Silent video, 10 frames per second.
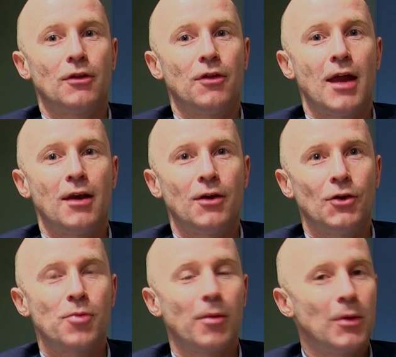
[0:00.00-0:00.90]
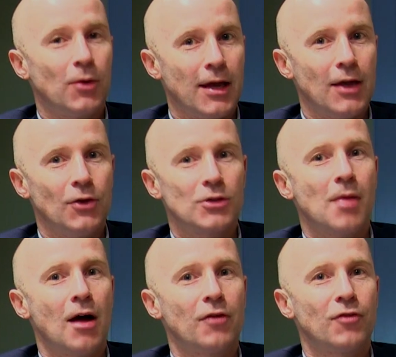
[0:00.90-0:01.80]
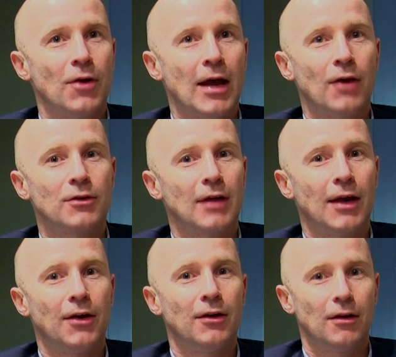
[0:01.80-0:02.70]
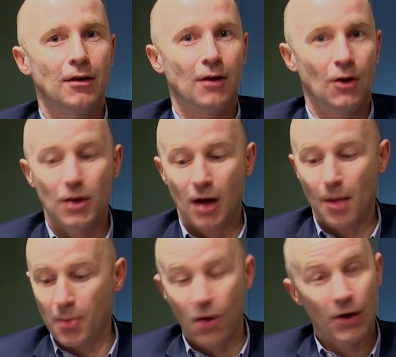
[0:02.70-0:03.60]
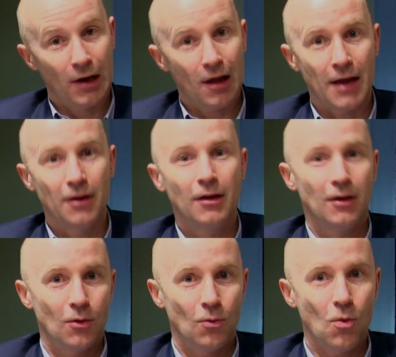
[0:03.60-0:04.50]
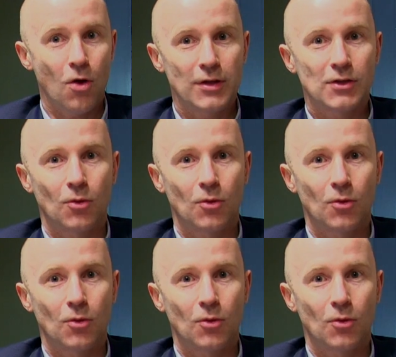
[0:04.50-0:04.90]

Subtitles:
then you probably want to get your smartphone out and look up online what this